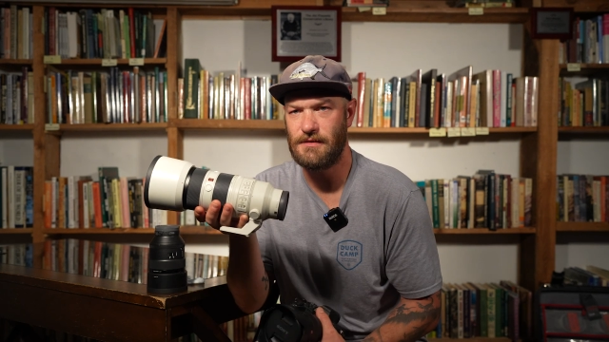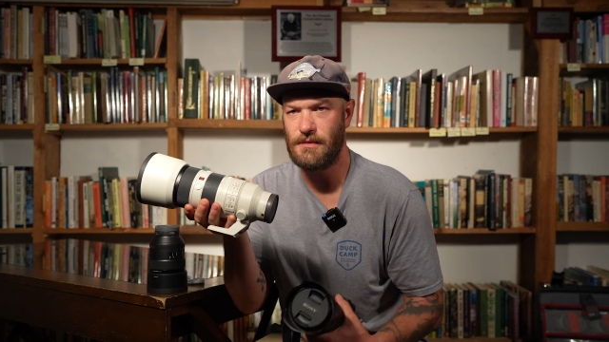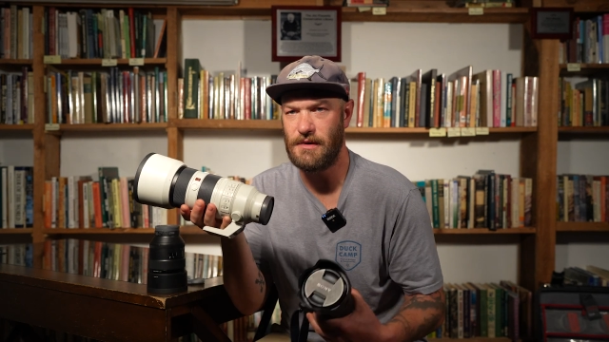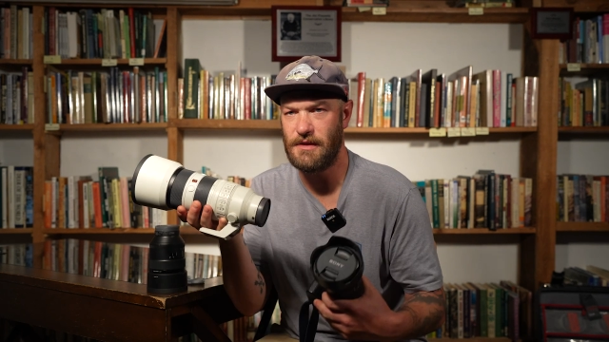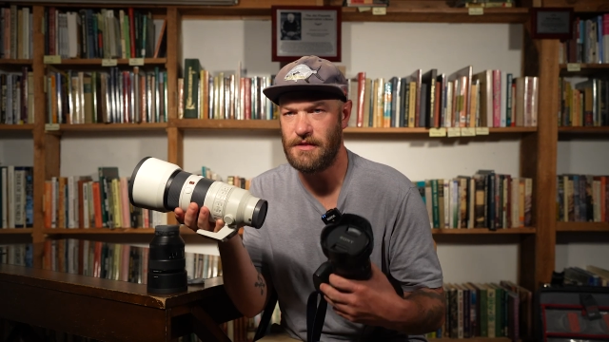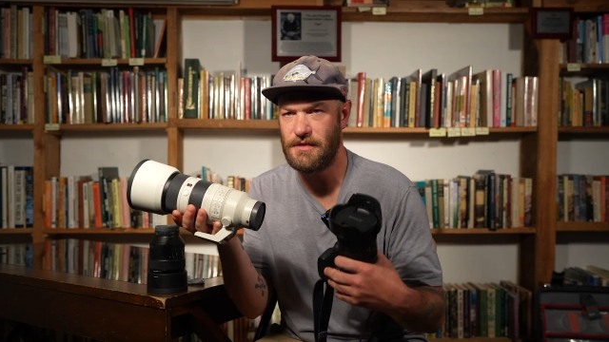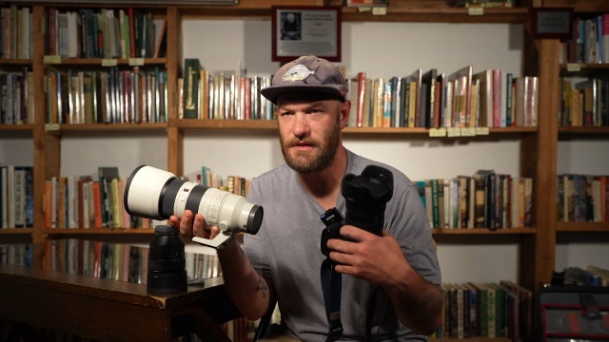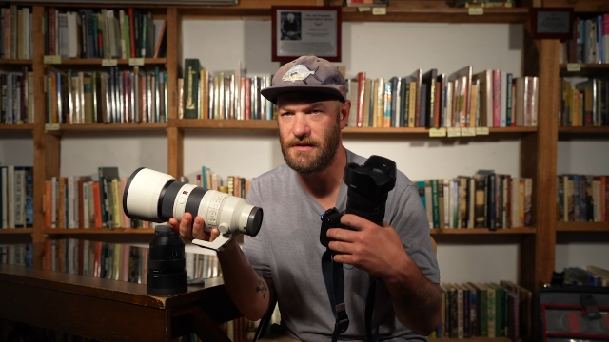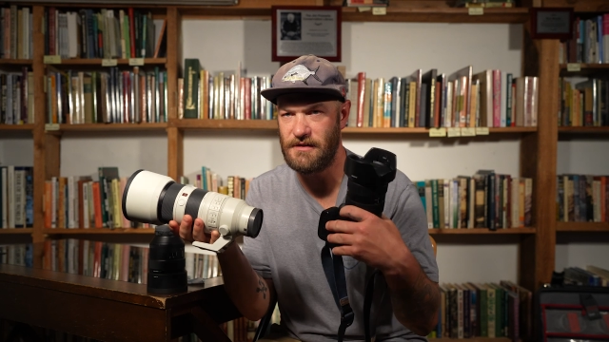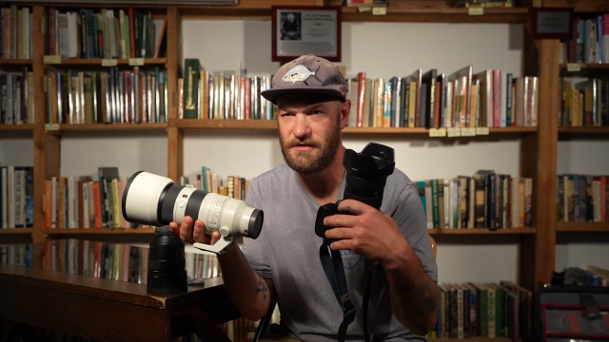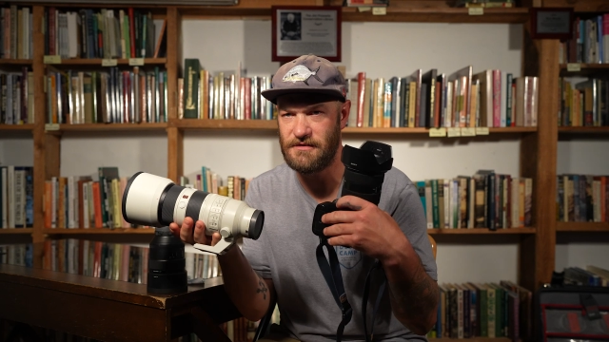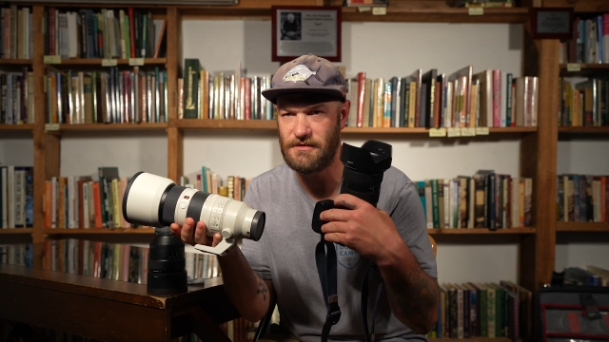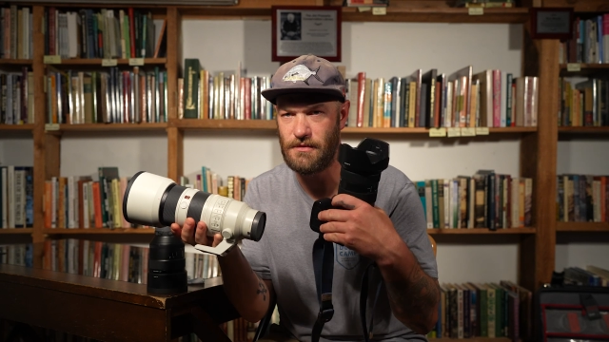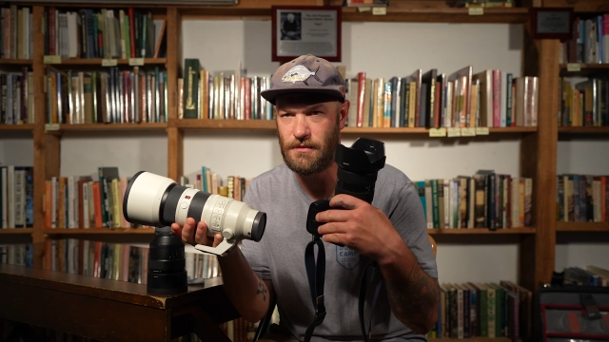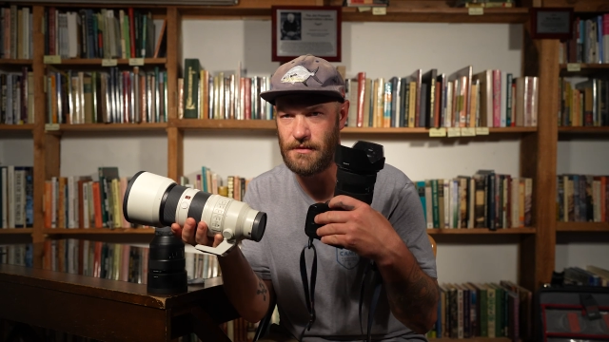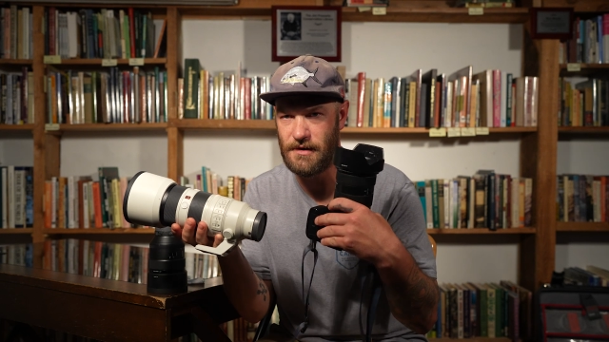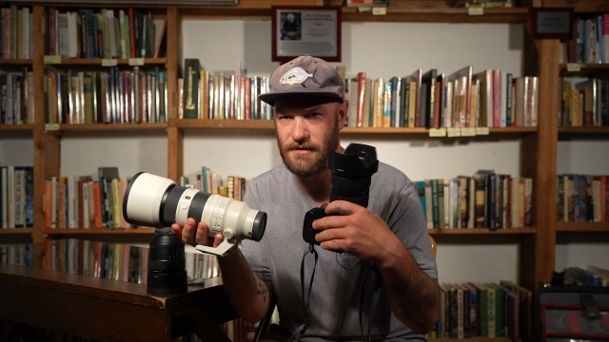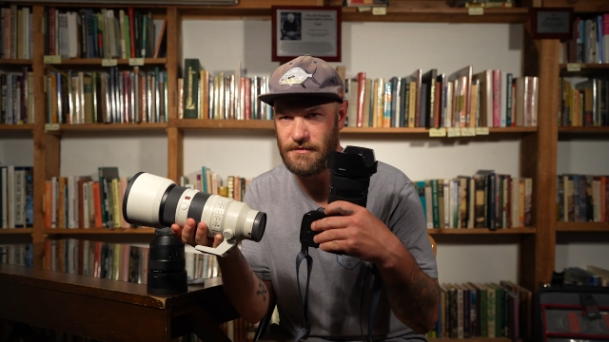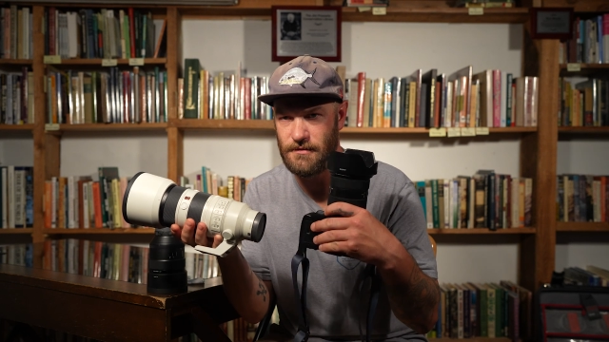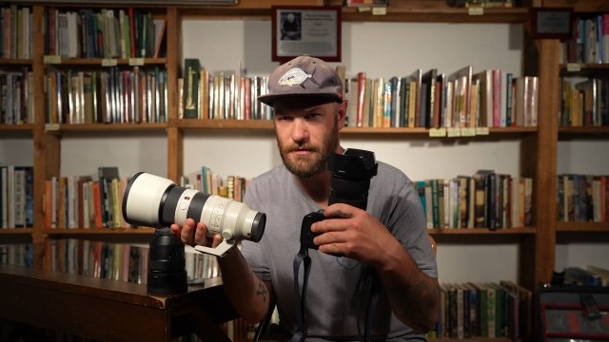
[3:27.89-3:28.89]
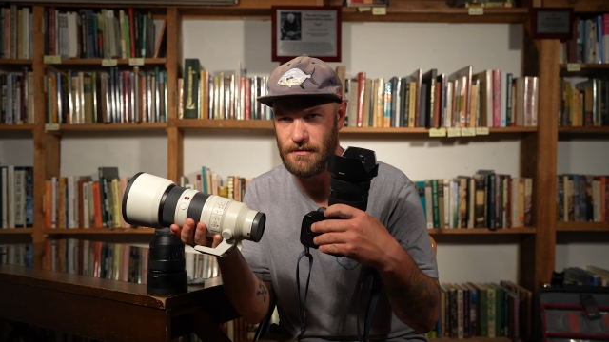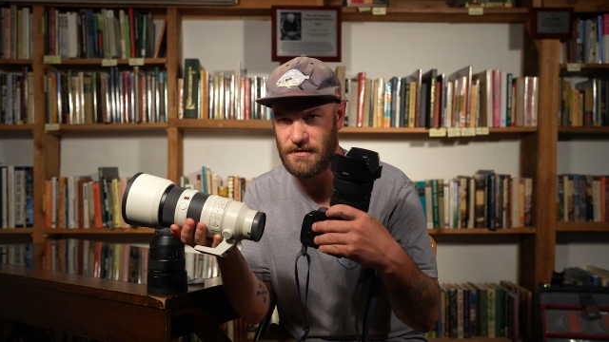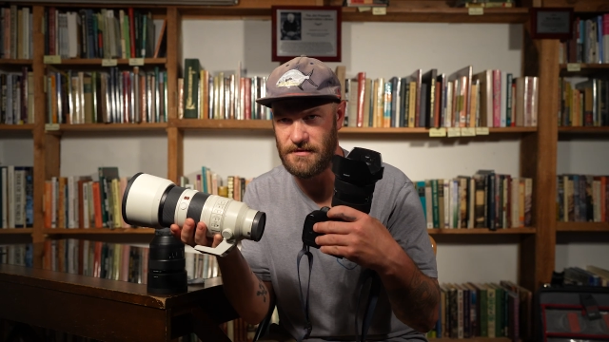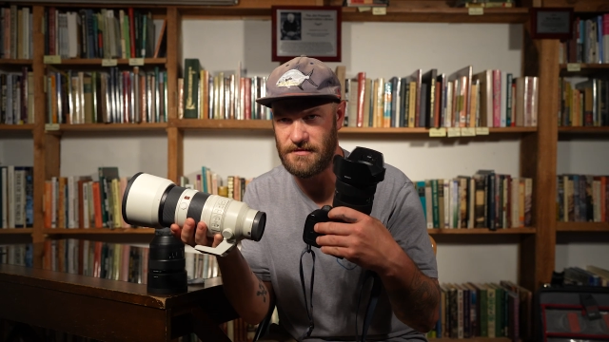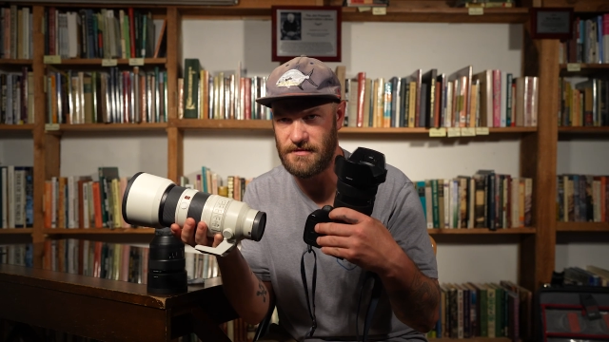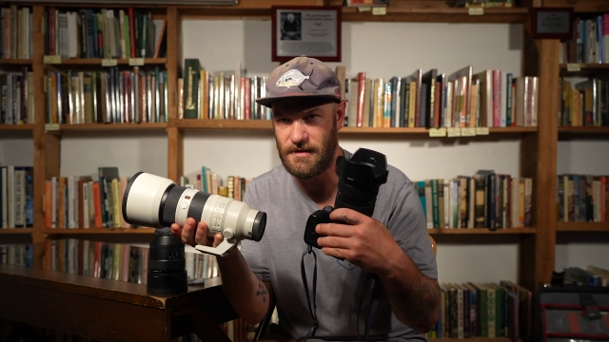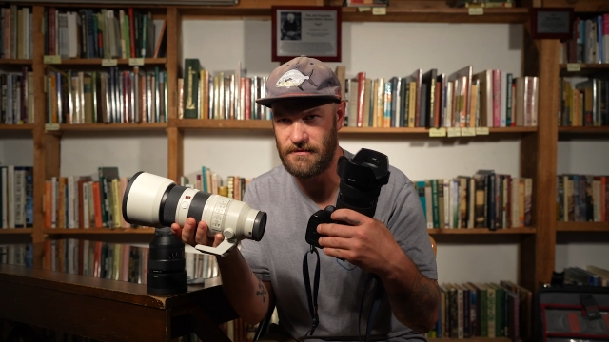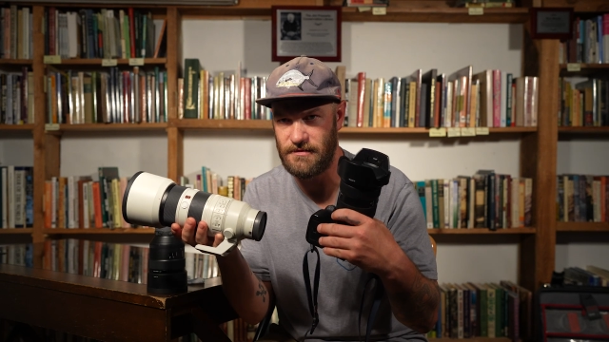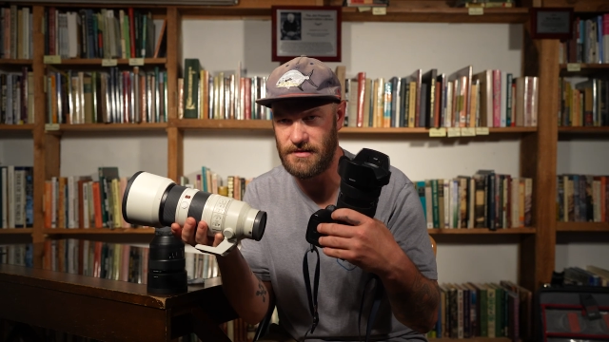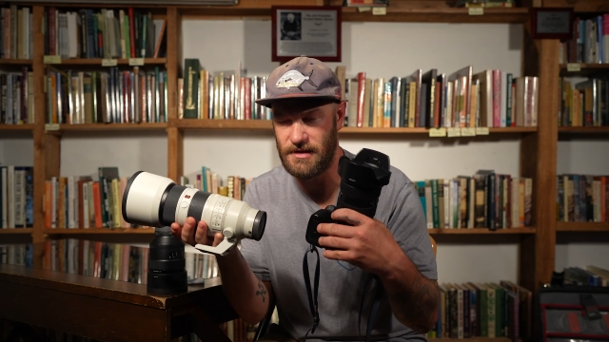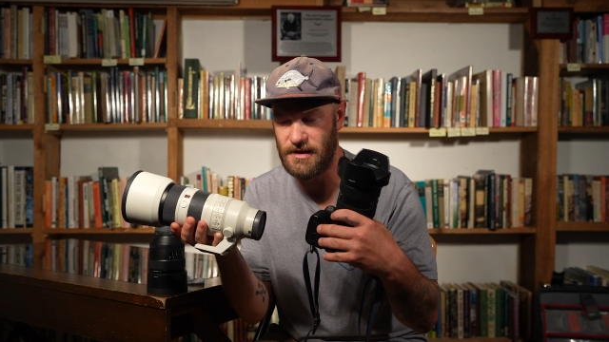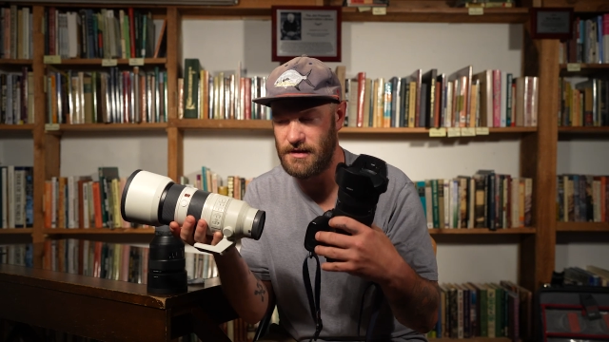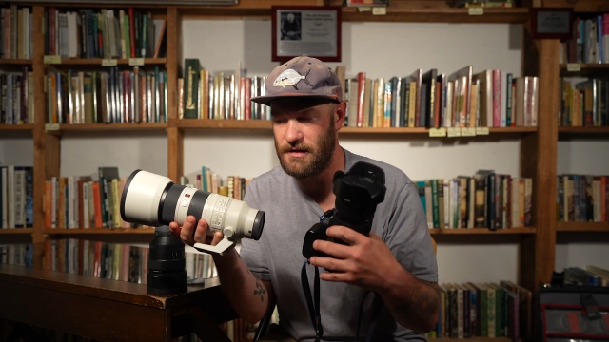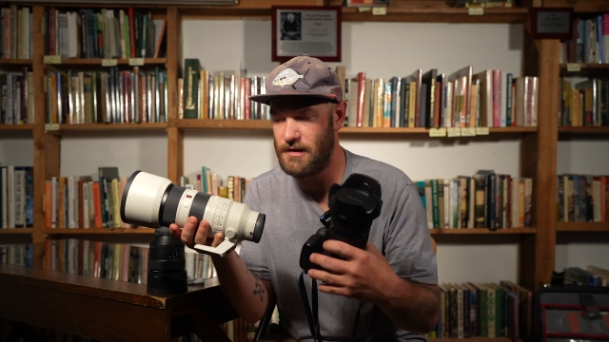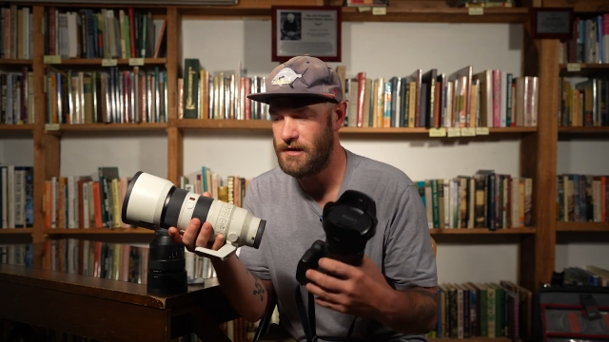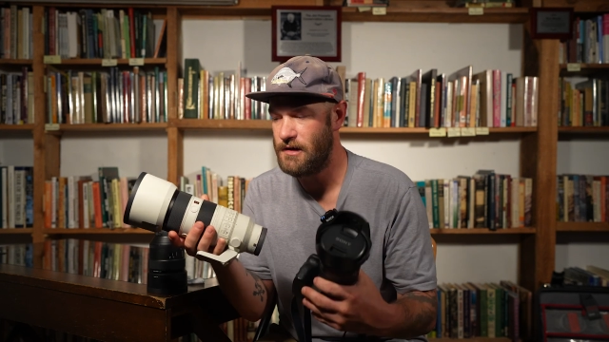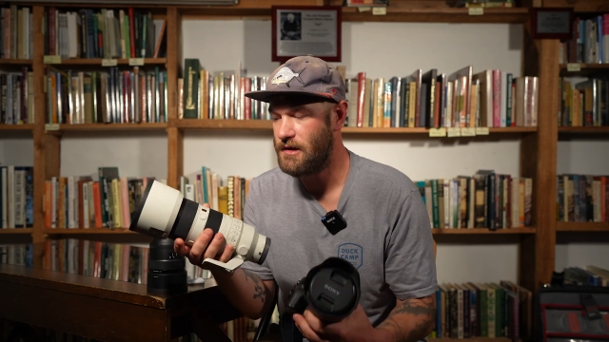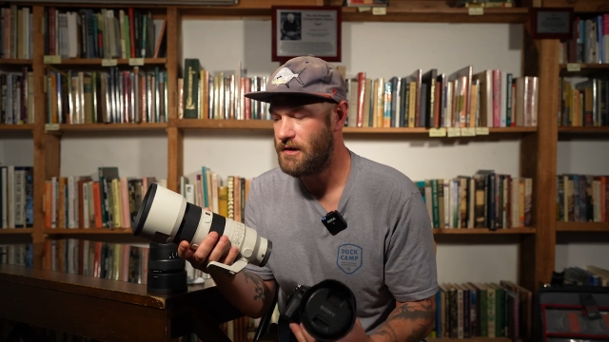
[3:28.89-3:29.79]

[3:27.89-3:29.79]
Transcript: with this 24 to 70.